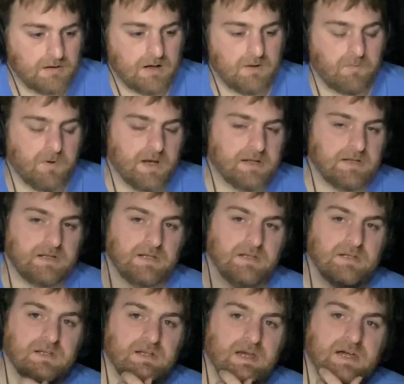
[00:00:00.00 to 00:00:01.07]
I went in
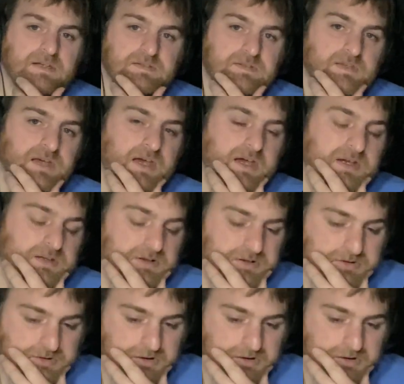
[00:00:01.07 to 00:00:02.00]
the next day,